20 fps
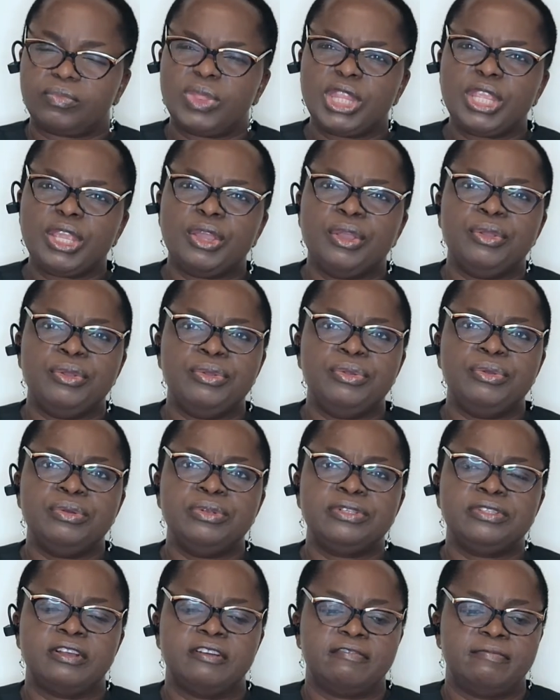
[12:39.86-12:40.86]

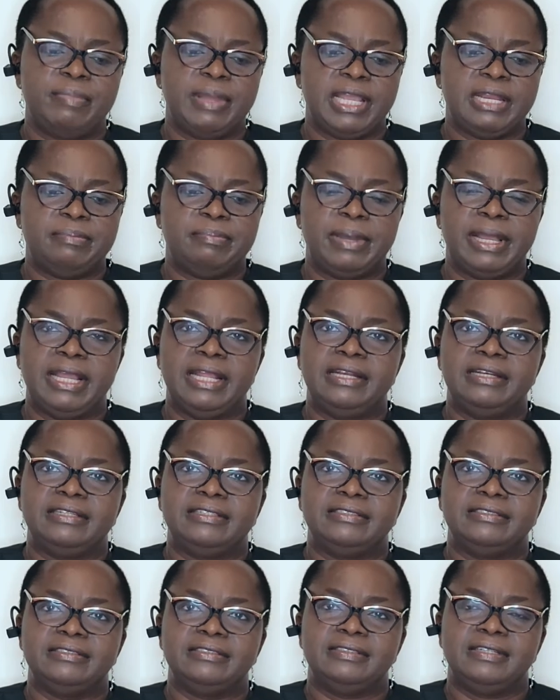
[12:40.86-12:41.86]
use of bedpan,
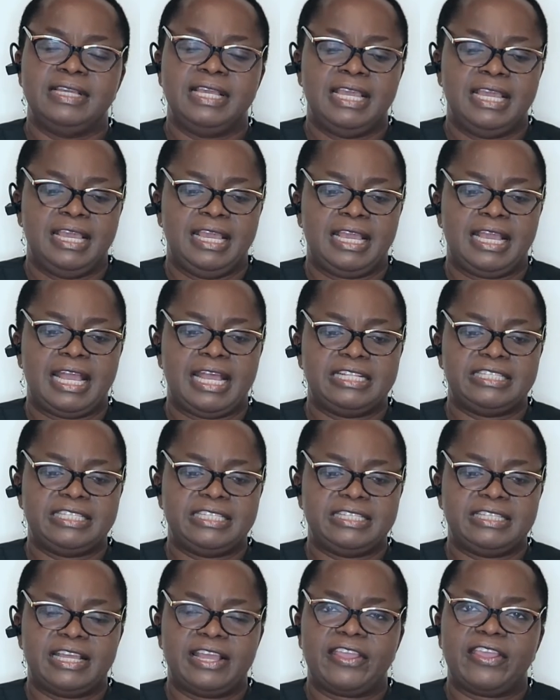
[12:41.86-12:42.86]

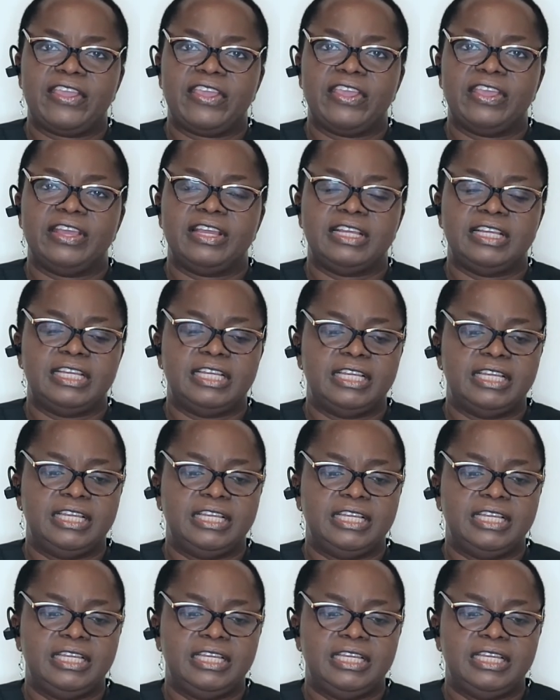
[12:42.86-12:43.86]
catheter care,
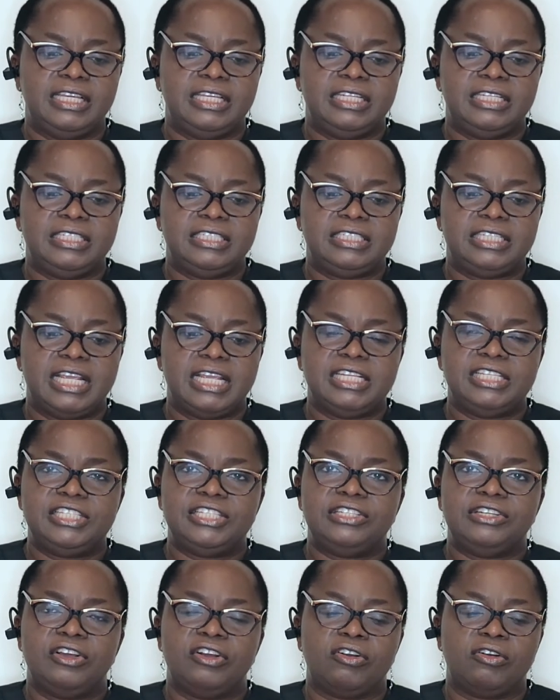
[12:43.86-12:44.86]

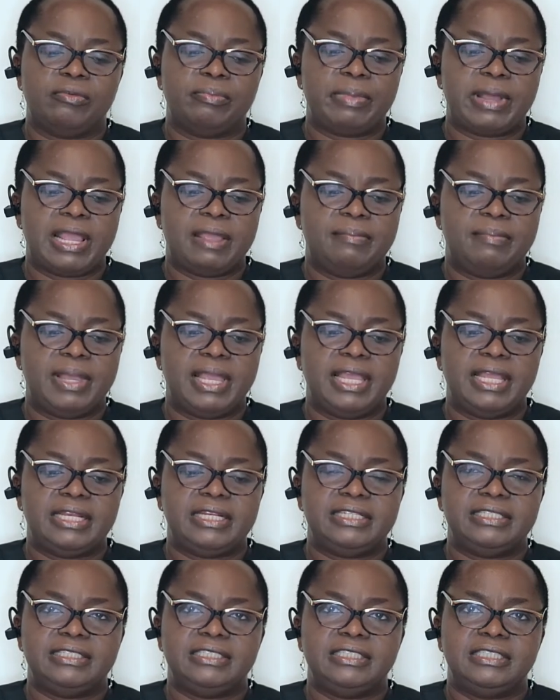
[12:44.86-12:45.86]
changing occupied bed,
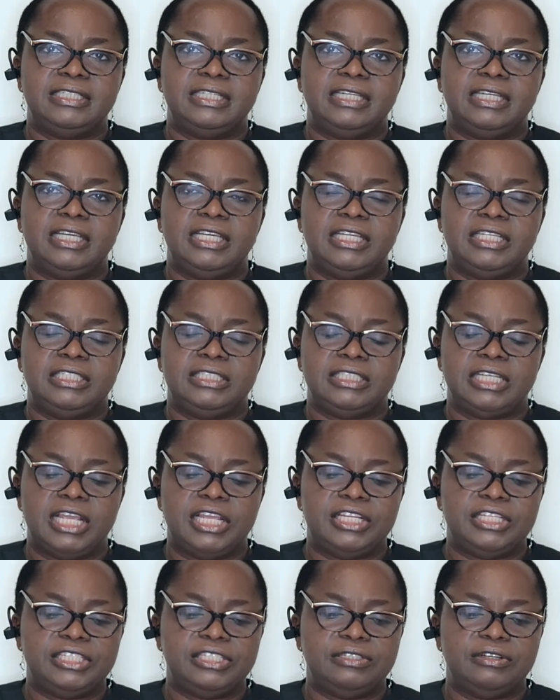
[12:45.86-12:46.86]

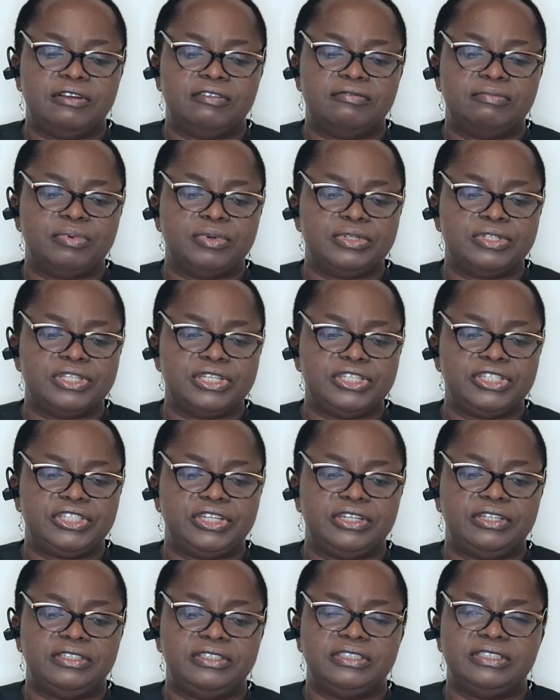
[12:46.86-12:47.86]
changing of
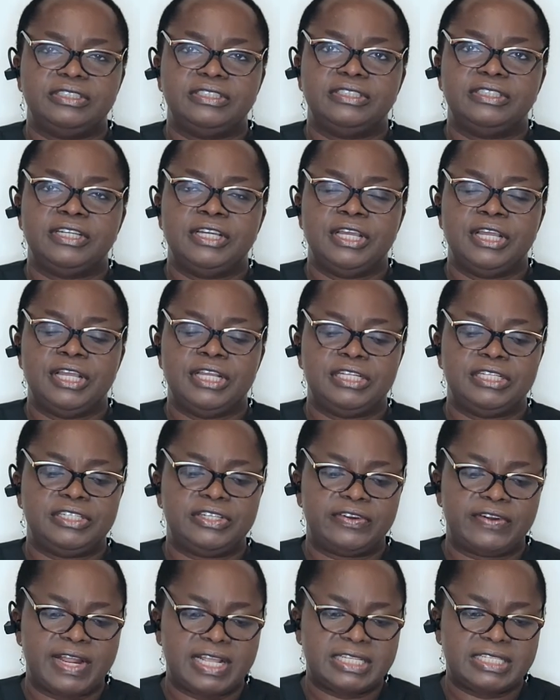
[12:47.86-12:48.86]
position,
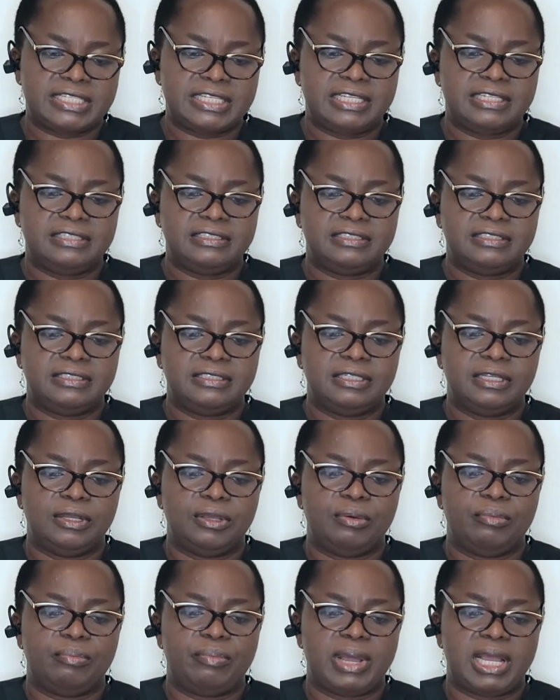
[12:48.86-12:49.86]
dressing,
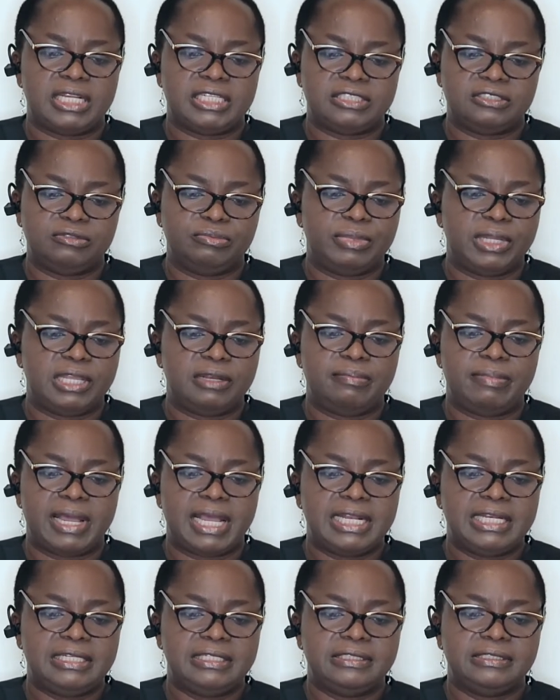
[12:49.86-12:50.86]
partial bed
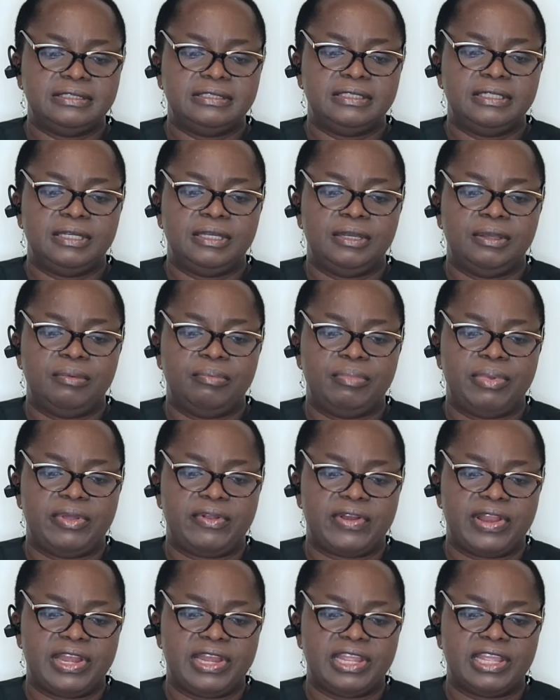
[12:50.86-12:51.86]
bath,
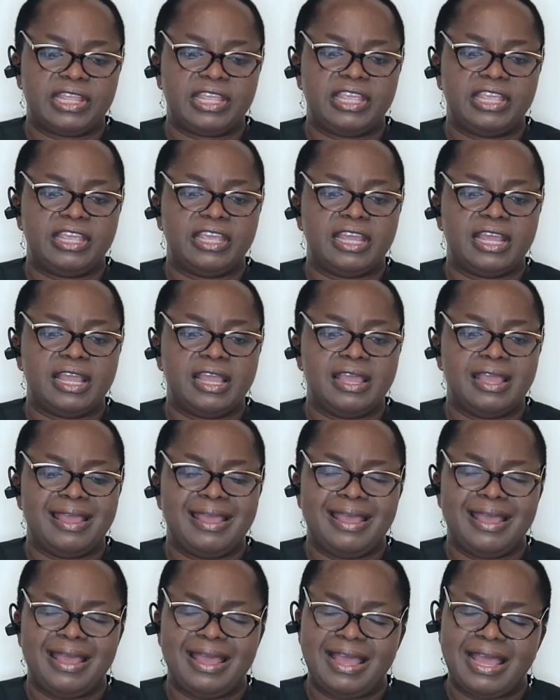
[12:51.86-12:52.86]
perineal care,
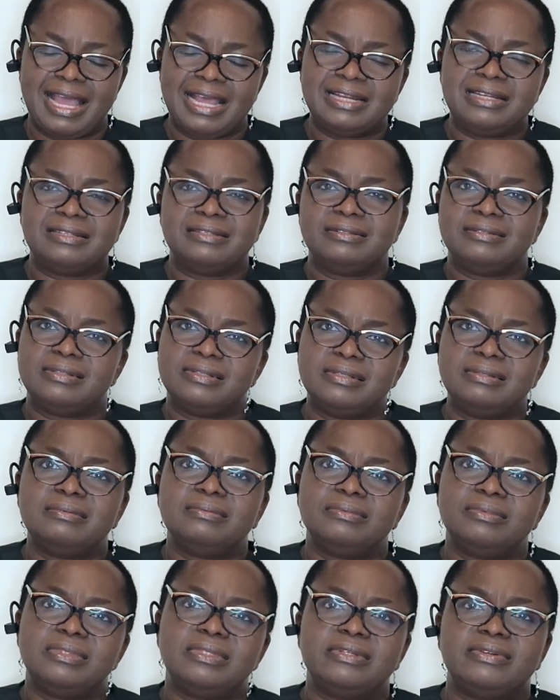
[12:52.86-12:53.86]
and
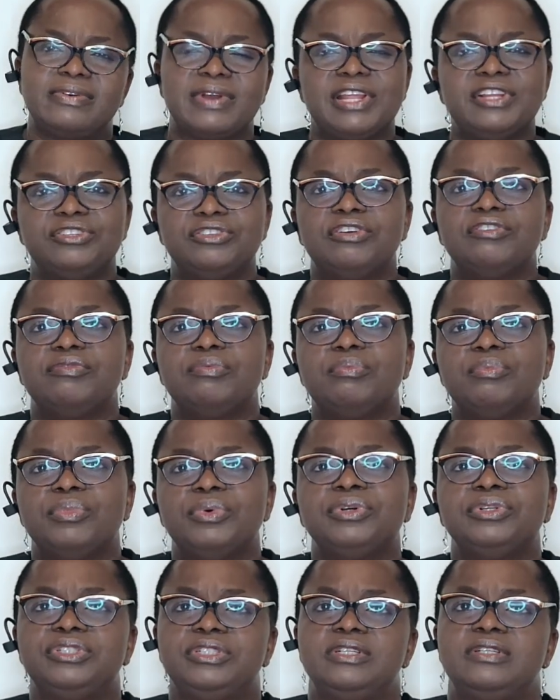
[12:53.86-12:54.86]
range of
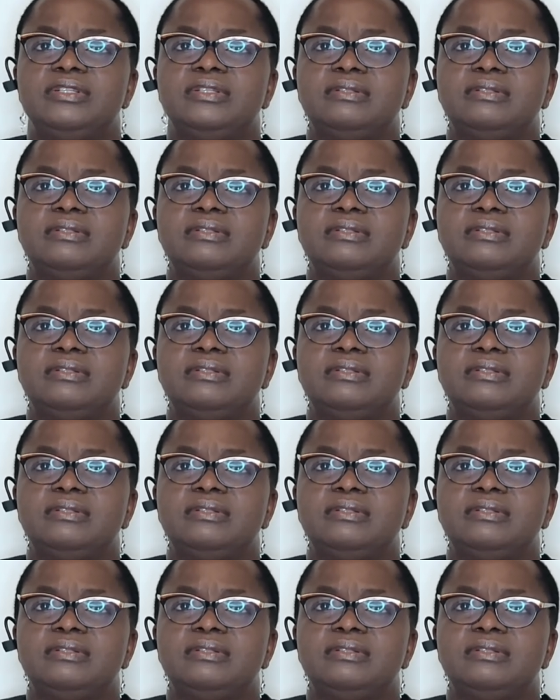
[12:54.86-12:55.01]
motion,